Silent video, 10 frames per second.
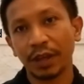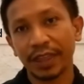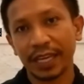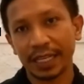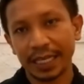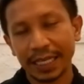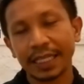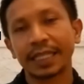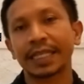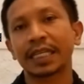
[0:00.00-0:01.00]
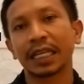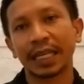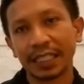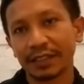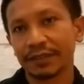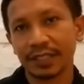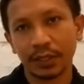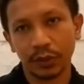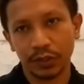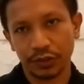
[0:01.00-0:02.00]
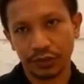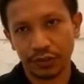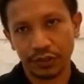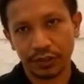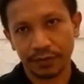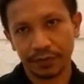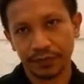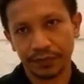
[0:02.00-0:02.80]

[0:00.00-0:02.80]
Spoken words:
within the collectivist cultures.